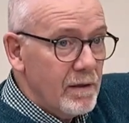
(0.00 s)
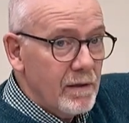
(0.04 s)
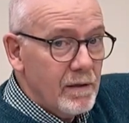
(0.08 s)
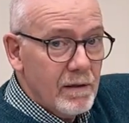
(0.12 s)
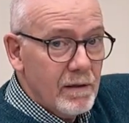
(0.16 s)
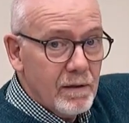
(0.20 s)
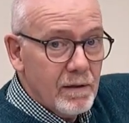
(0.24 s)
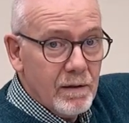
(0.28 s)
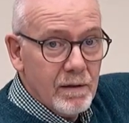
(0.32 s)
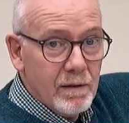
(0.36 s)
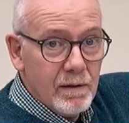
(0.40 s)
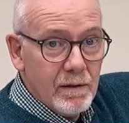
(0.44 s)

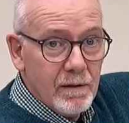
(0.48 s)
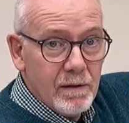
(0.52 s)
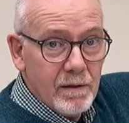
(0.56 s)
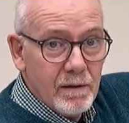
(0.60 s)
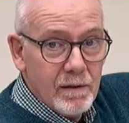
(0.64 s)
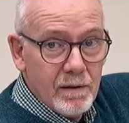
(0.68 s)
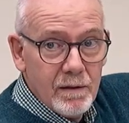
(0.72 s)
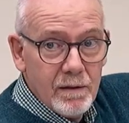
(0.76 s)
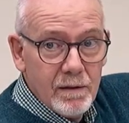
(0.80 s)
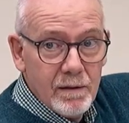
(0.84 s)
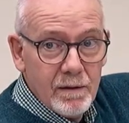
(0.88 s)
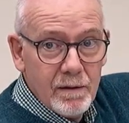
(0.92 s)

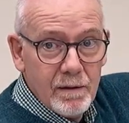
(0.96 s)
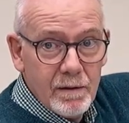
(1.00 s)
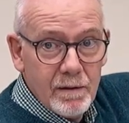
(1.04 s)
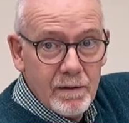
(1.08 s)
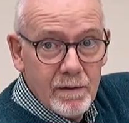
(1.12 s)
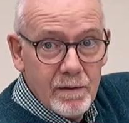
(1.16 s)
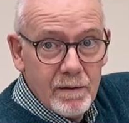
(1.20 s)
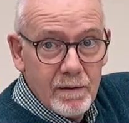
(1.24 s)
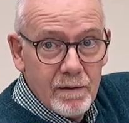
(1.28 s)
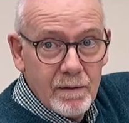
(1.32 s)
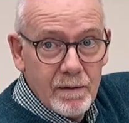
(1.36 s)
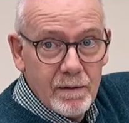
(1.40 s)

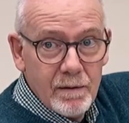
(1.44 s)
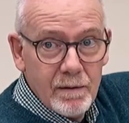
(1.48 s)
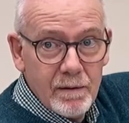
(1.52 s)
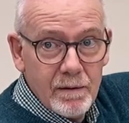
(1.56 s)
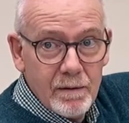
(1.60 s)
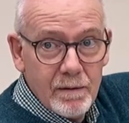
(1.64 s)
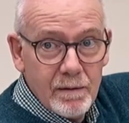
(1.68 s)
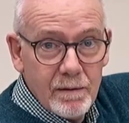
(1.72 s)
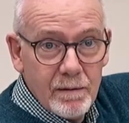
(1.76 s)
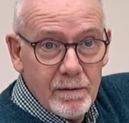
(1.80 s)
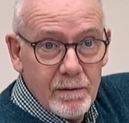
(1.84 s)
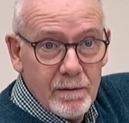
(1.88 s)

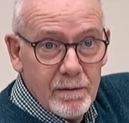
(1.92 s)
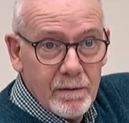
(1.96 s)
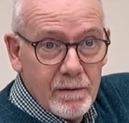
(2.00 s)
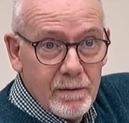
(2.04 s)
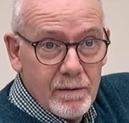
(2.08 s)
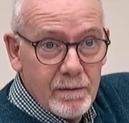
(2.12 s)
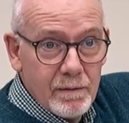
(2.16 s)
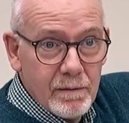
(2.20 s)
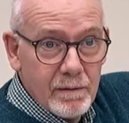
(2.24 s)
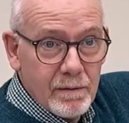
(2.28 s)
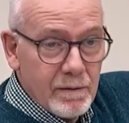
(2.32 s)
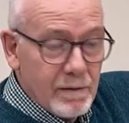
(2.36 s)

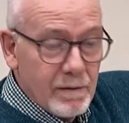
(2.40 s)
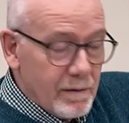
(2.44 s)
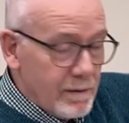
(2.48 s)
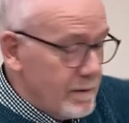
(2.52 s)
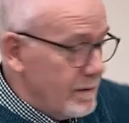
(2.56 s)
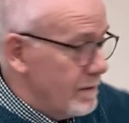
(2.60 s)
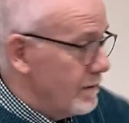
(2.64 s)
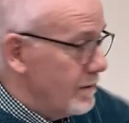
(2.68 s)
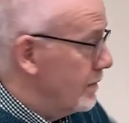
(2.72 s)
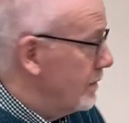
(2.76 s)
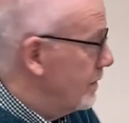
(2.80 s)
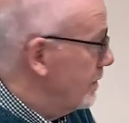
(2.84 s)

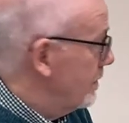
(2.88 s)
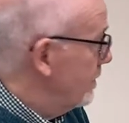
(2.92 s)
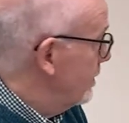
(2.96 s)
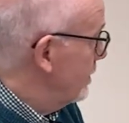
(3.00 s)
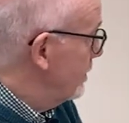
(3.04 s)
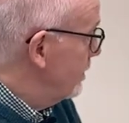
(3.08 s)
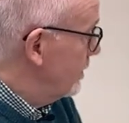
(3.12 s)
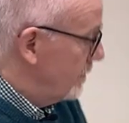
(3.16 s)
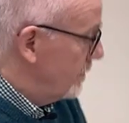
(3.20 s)
(no one is talking)